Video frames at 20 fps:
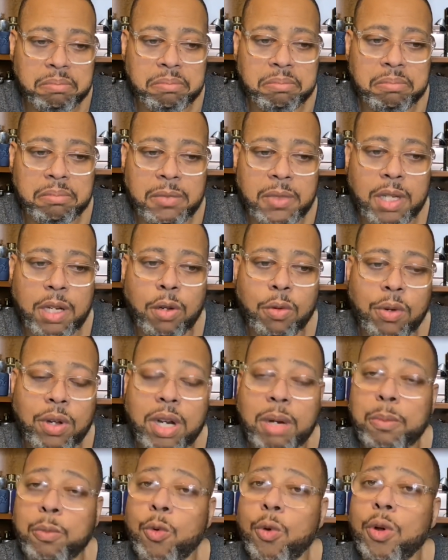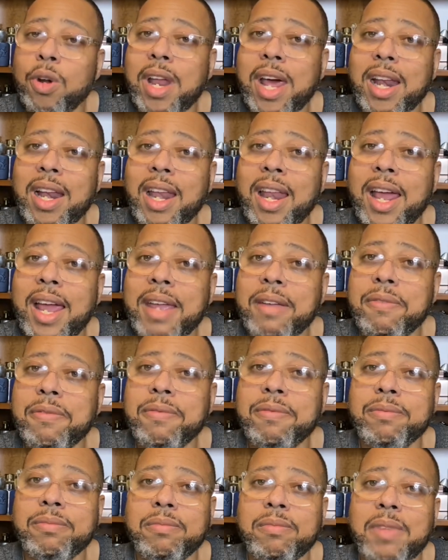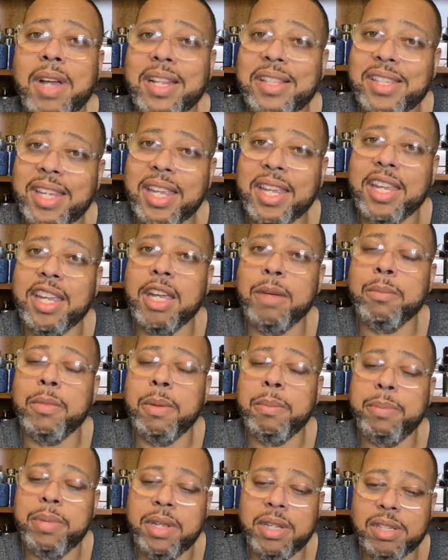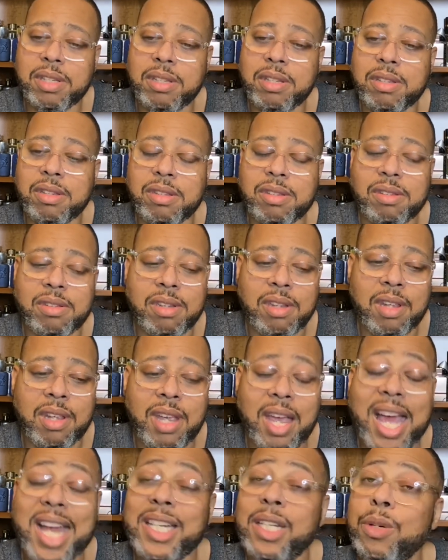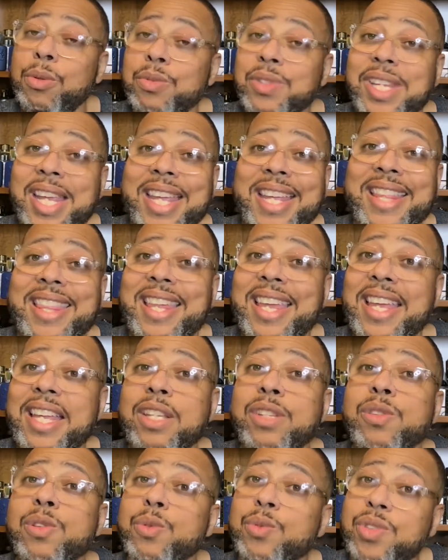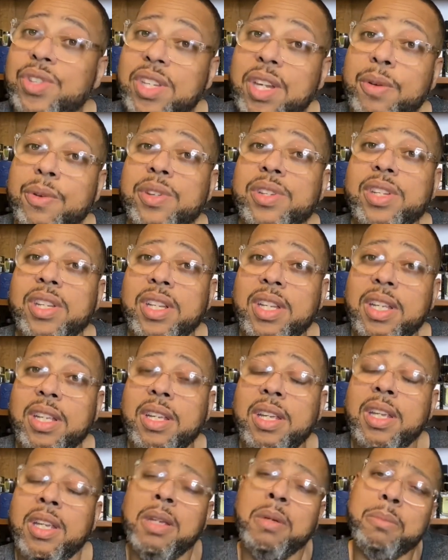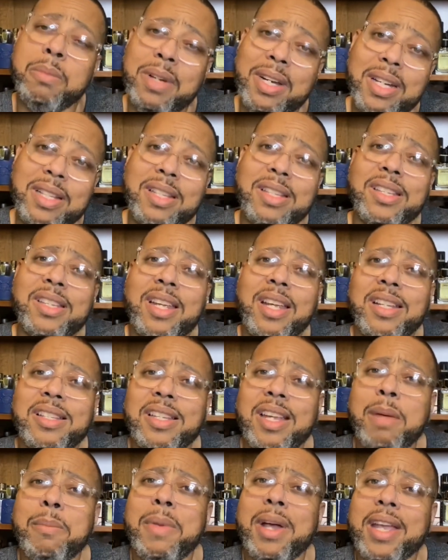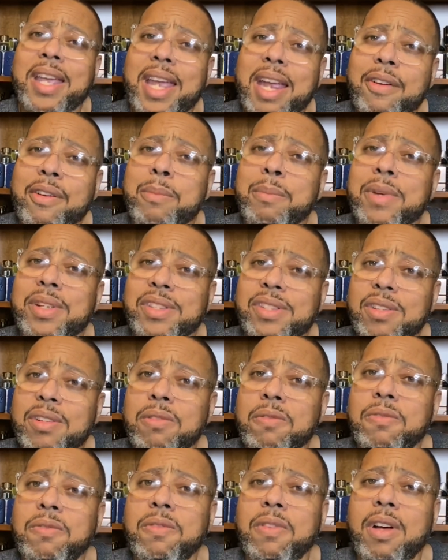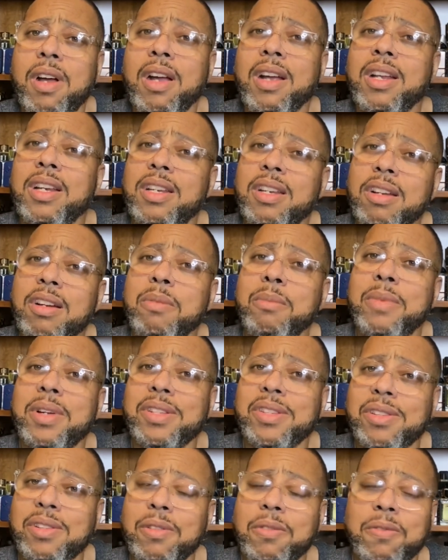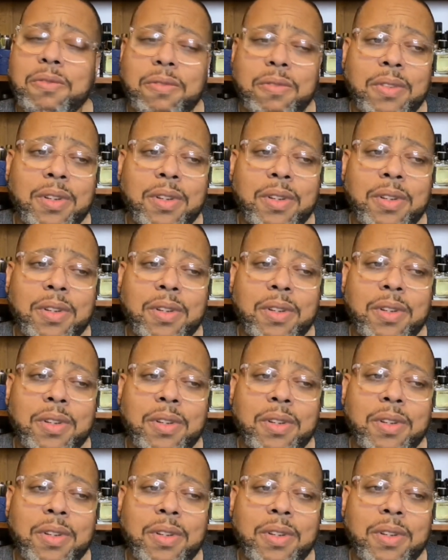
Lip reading: Know what I'm wanting out of life. I take care of my business. I don't take things too seriously. But at the same time, I carry myself or conduct myself